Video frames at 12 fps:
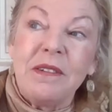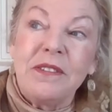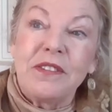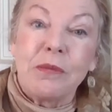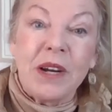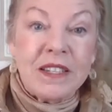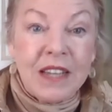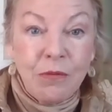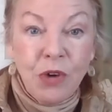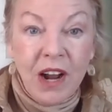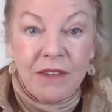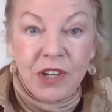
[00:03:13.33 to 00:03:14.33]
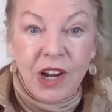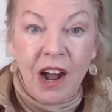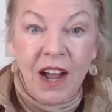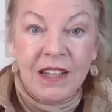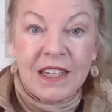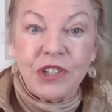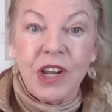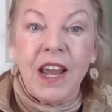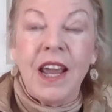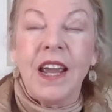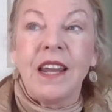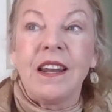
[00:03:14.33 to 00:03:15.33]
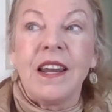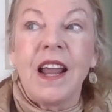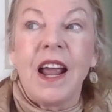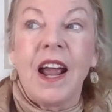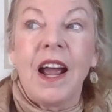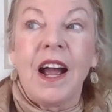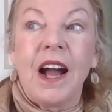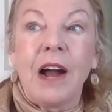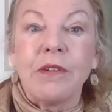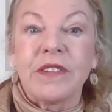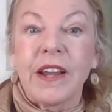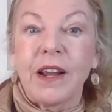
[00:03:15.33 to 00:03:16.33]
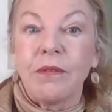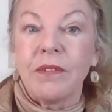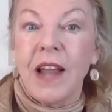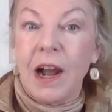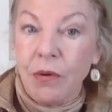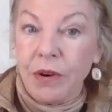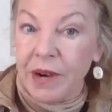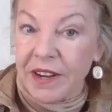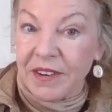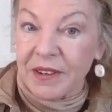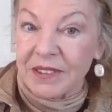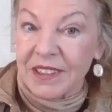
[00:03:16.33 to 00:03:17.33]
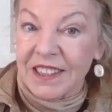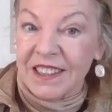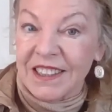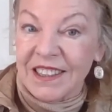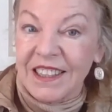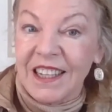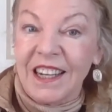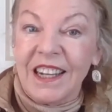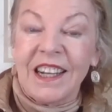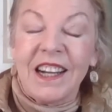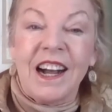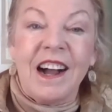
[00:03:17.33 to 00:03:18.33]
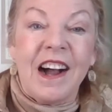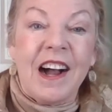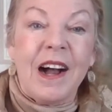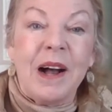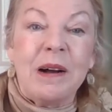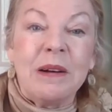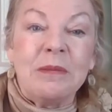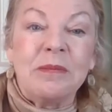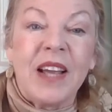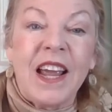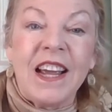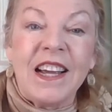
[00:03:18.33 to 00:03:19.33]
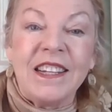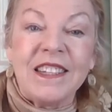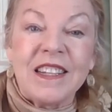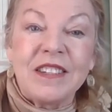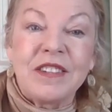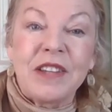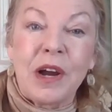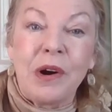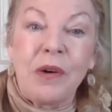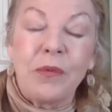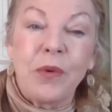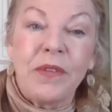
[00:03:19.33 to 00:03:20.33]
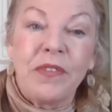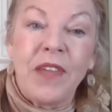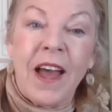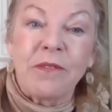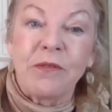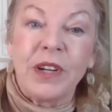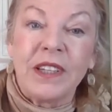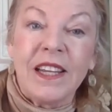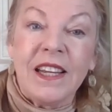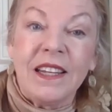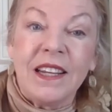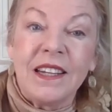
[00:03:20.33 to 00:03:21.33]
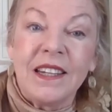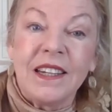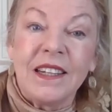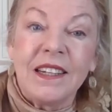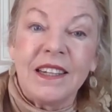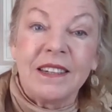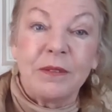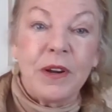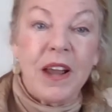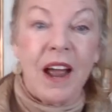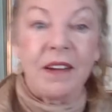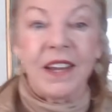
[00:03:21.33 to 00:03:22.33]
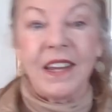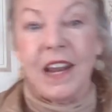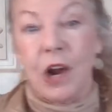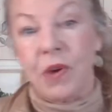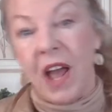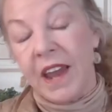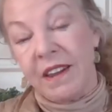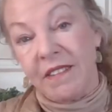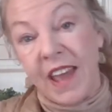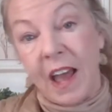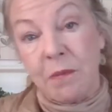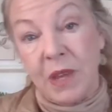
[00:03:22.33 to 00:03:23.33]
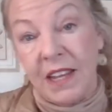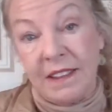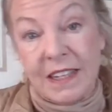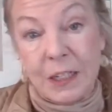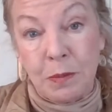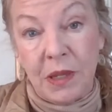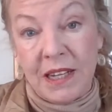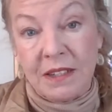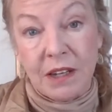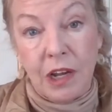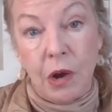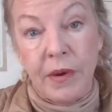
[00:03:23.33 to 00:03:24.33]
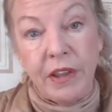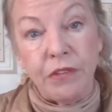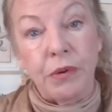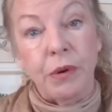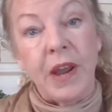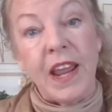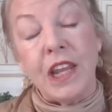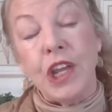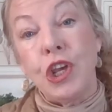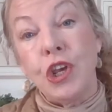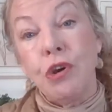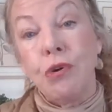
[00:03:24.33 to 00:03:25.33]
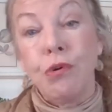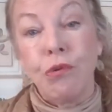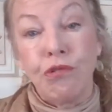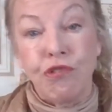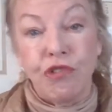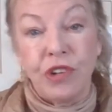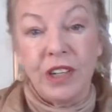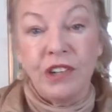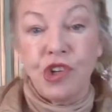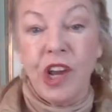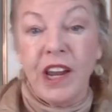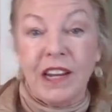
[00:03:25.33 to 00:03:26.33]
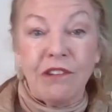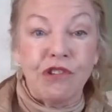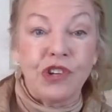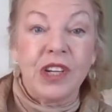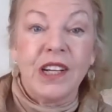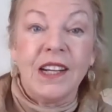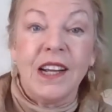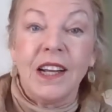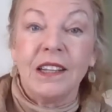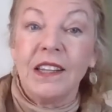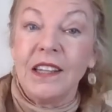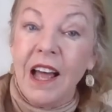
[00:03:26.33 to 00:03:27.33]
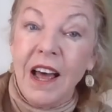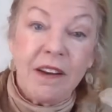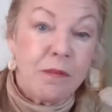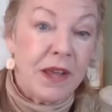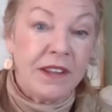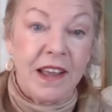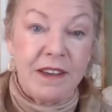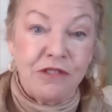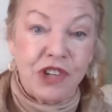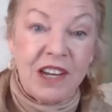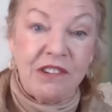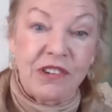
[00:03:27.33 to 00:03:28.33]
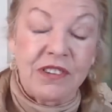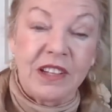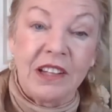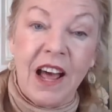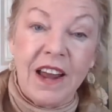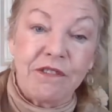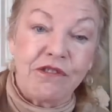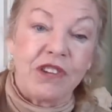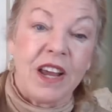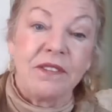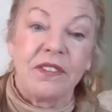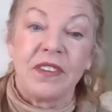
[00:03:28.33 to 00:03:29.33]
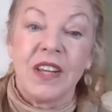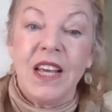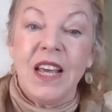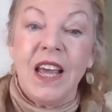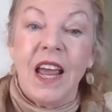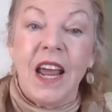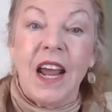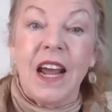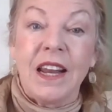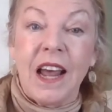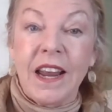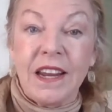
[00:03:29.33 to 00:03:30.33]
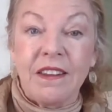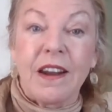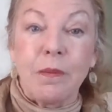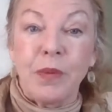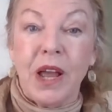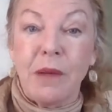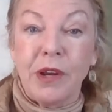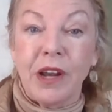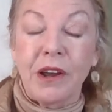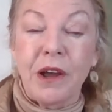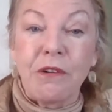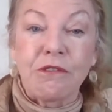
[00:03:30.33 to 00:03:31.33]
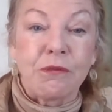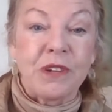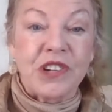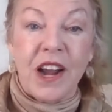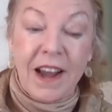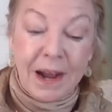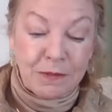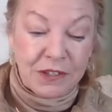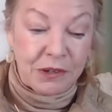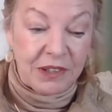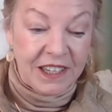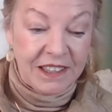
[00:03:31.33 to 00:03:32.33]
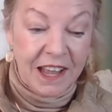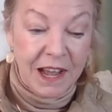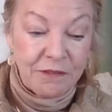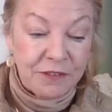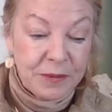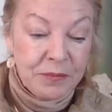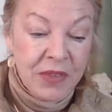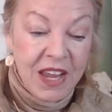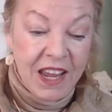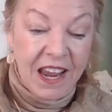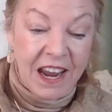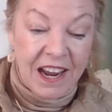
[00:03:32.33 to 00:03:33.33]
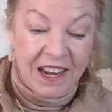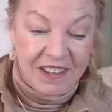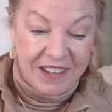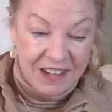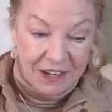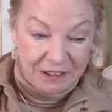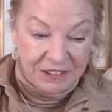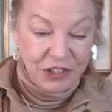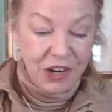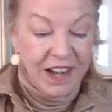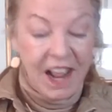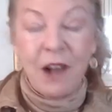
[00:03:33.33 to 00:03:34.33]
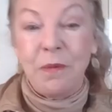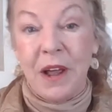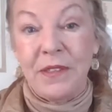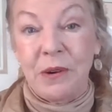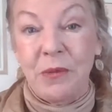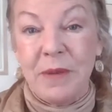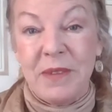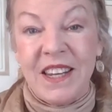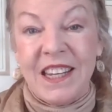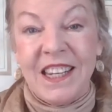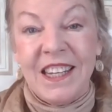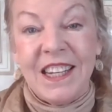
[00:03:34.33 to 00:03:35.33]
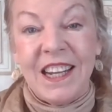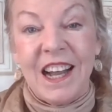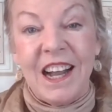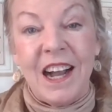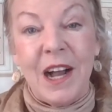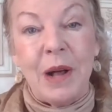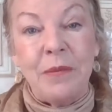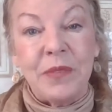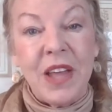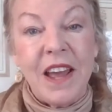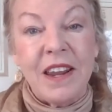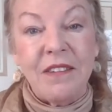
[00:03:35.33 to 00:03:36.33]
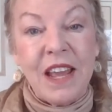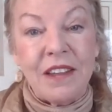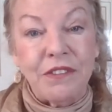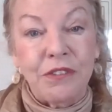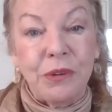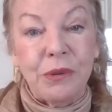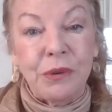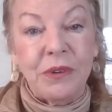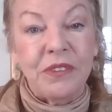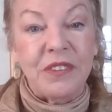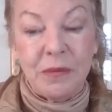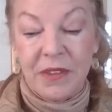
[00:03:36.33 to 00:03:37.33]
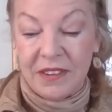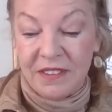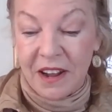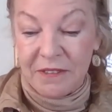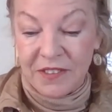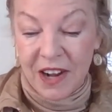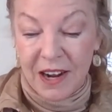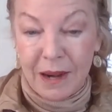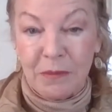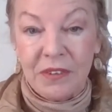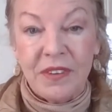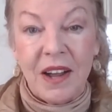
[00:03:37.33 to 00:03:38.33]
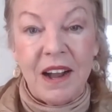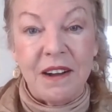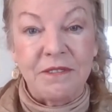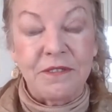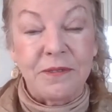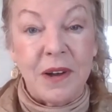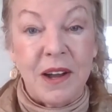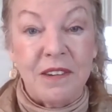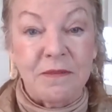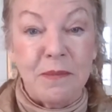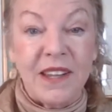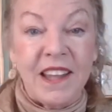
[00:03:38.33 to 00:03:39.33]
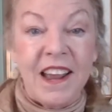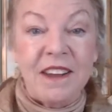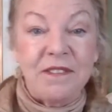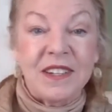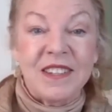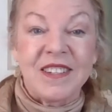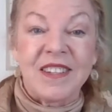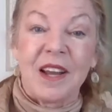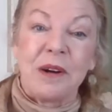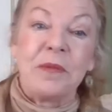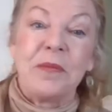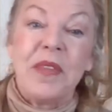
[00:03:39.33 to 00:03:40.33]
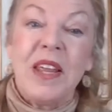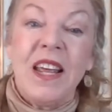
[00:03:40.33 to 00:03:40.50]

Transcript: so my son went off to college, and I was like, now what do I do? And so that really, kind of kept me in this place of going through a huge change, a lot of midlife changes, a lot of shifts. And I ended up becoming a coach, which I absolutely love. And, trying to help other women kind of get through some of the tough times of midlife. So